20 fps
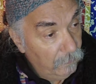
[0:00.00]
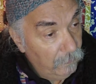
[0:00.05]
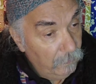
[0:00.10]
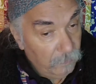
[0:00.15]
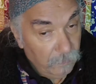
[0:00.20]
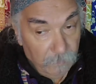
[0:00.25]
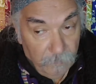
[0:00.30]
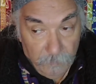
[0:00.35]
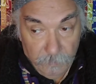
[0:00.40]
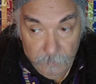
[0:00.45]

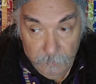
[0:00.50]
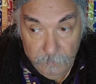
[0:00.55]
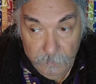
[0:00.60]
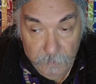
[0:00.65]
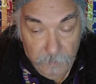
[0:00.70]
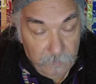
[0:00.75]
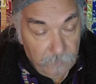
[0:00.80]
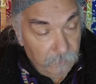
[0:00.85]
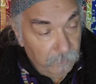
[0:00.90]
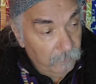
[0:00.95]
And what you
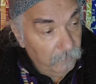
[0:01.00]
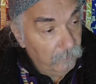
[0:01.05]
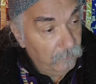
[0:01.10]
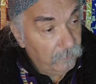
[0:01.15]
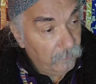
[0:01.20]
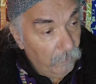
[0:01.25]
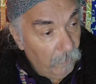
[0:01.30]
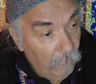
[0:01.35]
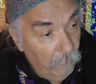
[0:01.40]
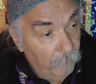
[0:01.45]
need to do
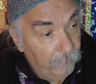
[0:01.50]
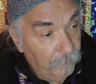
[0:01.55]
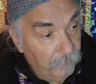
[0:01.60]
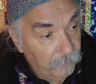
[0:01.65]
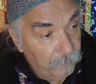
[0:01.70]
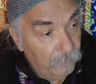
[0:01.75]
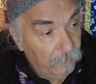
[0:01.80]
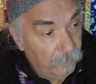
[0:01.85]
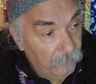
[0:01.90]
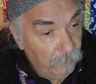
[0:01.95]
is open
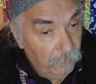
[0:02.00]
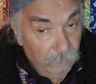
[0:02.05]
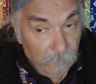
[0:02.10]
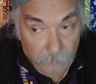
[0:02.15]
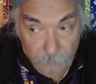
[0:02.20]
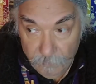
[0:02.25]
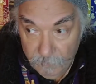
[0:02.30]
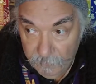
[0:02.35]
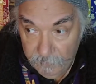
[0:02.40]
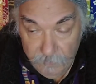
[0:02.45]
to the
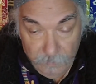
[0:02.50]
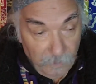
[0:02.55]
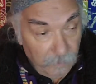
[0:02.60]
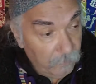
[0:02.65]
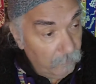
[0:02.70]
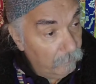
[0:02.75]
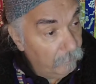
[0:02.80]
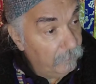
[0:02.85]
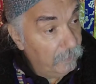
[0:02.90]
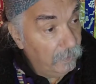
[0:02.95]
universe, and I
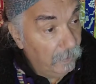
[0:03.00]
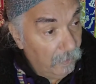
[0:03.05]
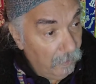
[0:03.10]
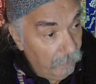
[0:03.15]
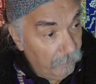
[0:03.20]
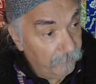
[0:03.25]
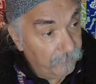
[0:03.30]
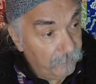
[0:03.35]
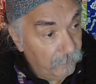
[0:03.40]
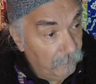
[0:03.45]
don't mean a
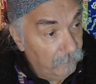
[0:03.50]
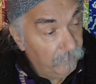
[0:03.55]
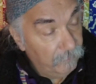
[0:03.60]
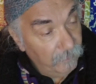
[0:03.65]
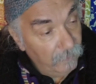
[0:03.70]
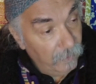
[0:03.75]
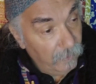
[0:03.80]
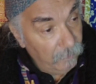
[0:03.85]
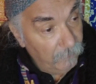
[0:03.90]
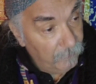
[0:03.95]
hostile
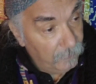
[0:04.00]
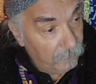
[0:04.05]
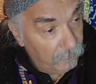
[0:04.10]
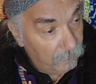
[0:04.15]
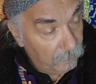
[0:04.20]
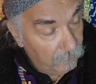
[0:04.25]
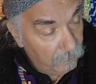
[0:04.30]
environment.